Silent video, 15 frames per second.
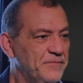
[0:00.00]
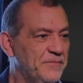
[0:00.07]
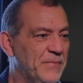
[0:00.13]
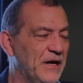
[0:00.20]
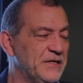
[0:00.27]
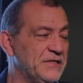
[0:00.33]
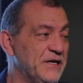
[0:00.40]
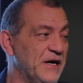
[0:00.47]

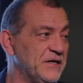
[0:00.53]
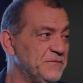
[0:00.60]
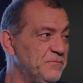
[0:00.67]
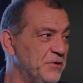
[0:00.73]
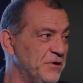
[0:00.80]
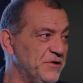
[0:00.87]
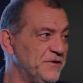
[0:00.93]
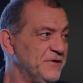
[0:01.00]
Belichick's
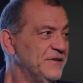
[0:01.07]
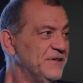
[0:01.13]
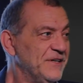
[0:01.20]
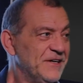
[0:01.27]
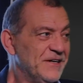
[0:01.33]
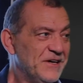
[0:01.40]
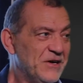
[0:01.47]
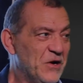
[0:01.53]
put
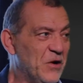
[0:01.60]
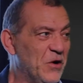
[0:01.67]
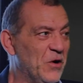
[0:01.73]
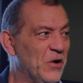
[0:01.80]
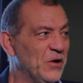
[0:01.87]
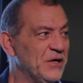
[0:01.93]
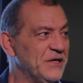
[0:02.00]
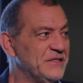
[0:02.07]

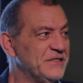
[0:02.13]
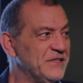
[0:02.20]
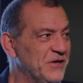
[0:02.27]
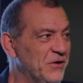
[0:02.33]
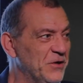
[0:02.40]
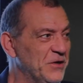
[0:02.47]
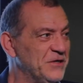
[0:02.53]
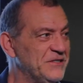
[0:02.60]
all
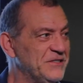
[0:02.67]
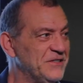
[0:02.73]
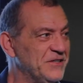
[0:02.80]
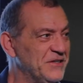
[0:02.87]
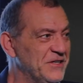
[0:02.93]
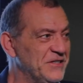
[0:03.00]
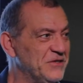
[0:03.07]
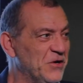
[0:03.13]

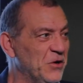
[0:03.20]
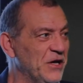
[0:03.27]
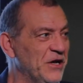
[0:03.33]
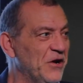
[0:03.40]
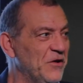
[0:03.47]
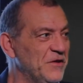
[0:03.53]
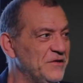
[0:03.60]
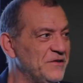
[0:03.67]
in
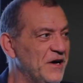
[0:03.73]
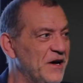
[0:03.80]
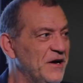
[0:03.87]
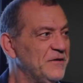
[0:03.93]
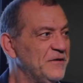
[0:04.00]
on this guy.